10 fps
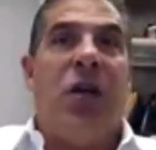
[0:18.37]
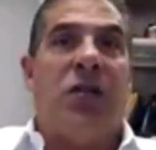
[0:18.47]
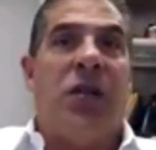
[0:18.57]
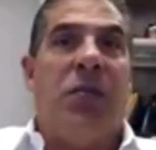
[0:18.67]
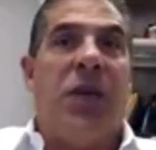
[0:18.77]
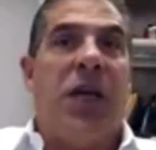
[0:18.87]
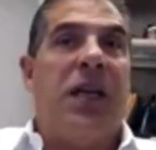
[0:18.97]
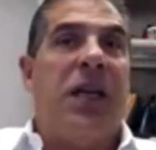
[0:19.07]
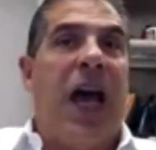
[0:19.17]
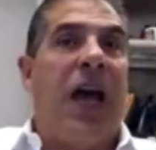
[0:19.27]

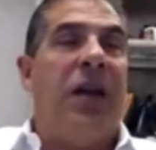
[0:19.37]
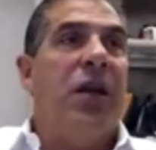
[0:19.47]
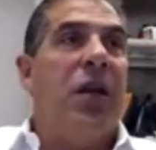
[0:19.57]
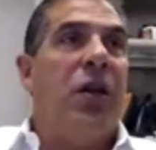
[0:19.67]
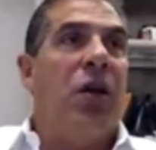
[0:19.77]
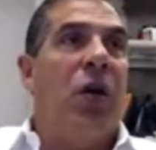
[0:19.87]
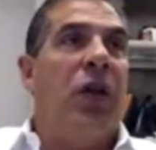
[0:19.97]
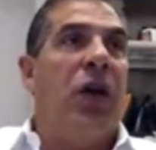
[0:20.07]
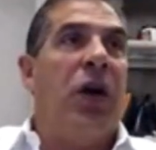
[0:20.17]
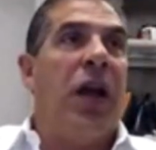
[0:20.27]
something that
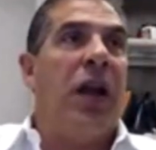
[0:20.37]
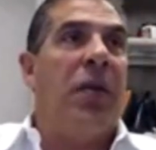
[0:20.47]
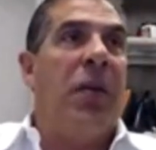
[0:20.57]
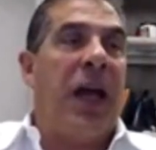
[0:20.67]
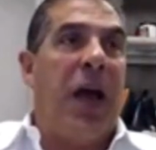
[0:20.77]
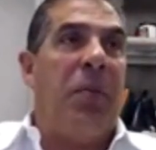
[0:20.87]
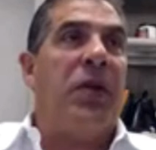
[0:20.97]
they'll get on the back end,